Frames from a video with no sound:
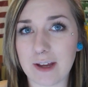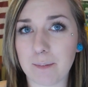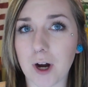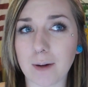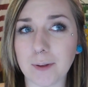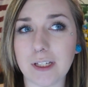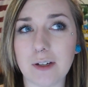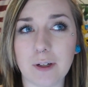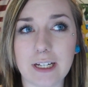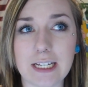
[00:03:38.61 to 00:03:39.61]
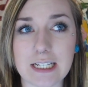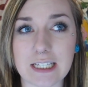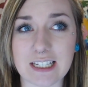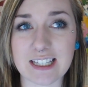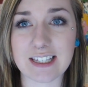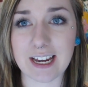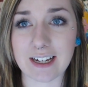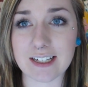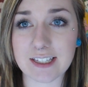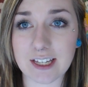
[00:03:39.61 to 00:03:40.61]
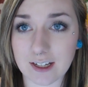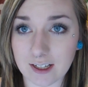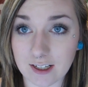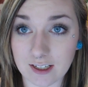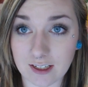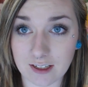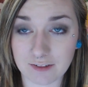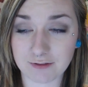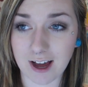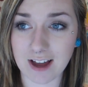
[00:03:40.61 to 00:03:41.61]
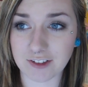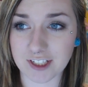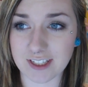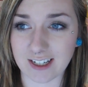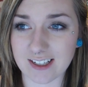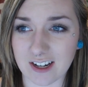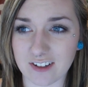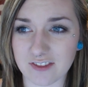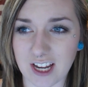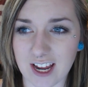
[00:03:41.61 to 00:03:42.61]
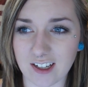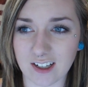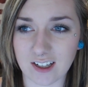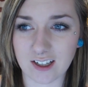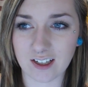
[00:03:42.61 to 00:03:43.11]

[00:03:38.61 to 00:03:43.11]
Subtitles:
It probably was a 5 or 6 out of 10.